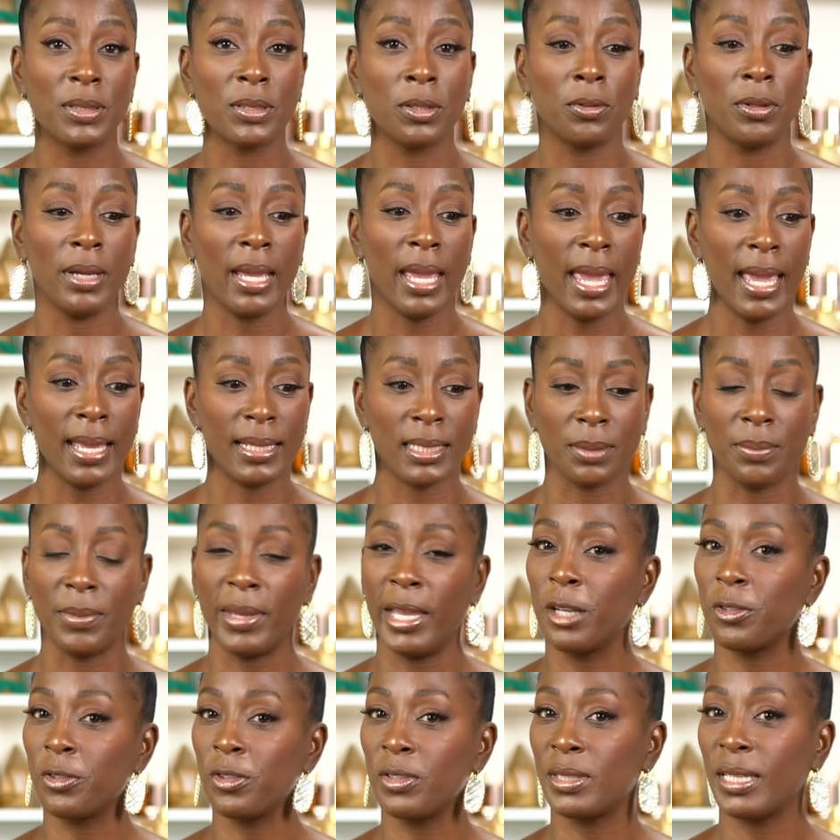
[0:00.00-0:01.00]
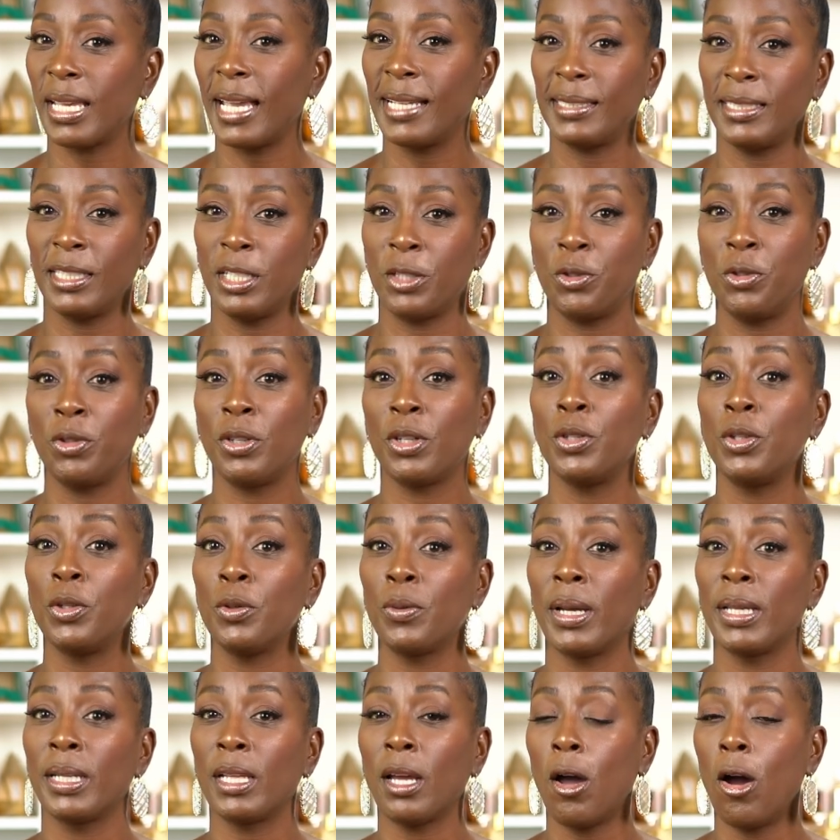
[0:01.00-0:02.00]
So it has some exercises that you can
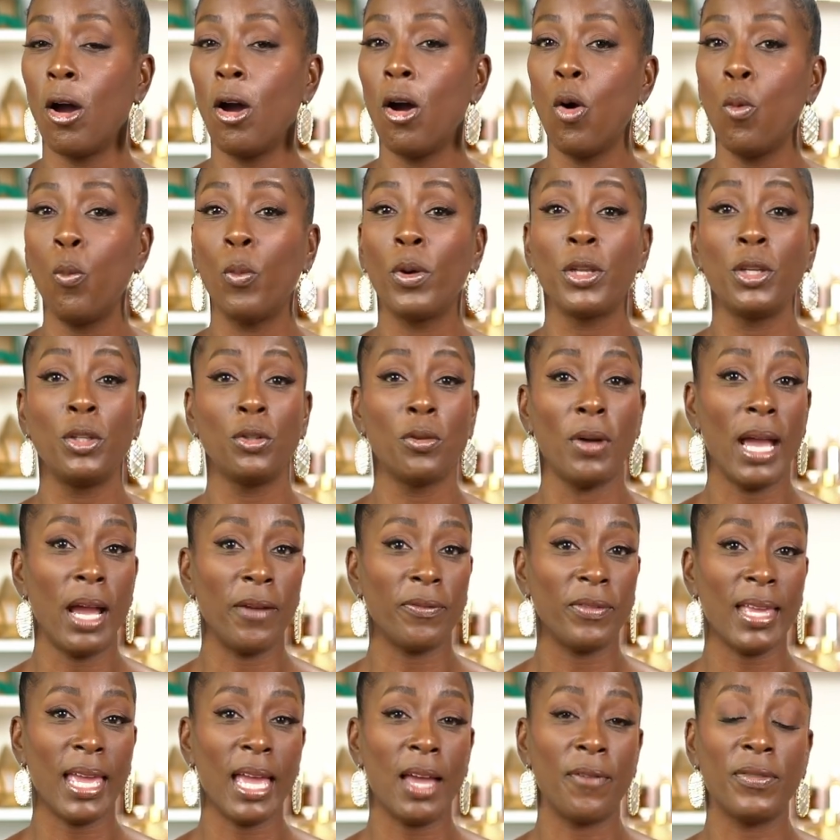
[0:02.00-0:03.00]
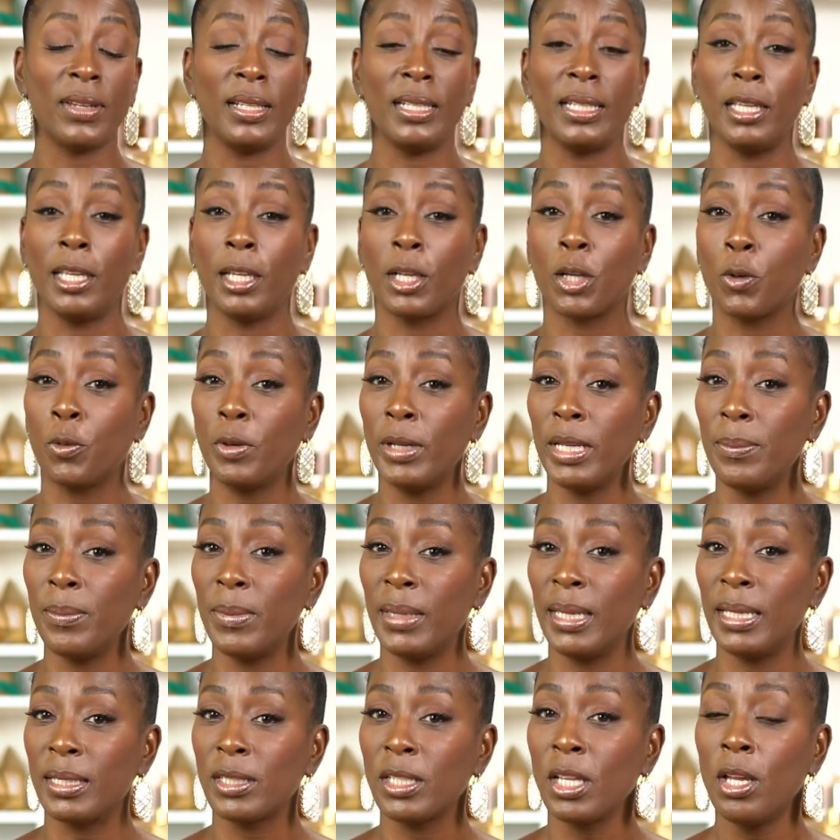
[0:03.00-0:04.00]
do at home where you don't have to have any
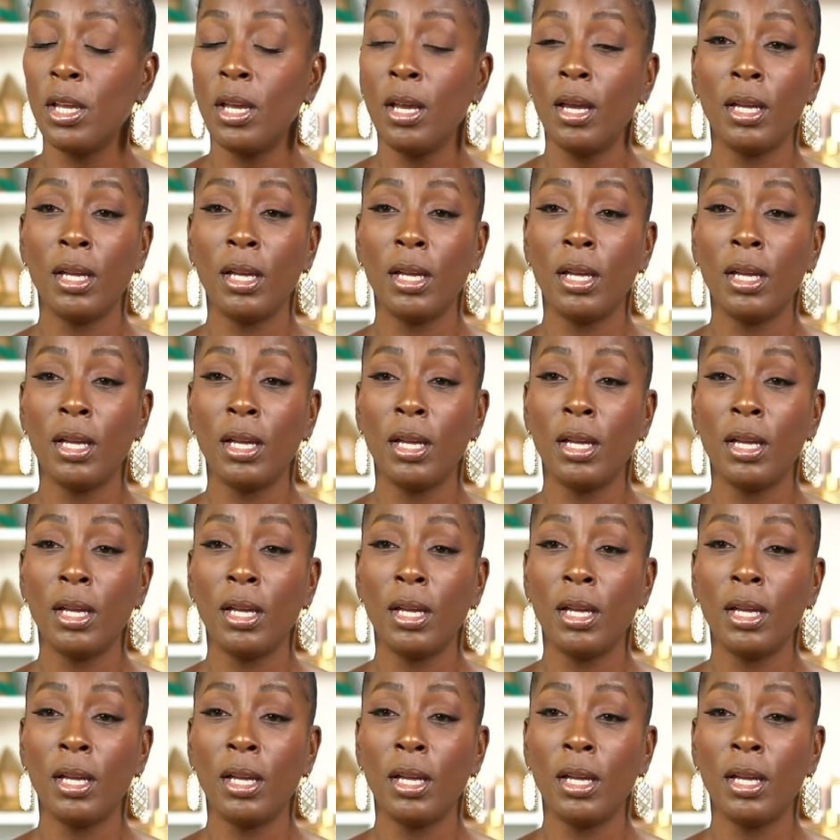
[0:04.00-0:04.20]
equipment.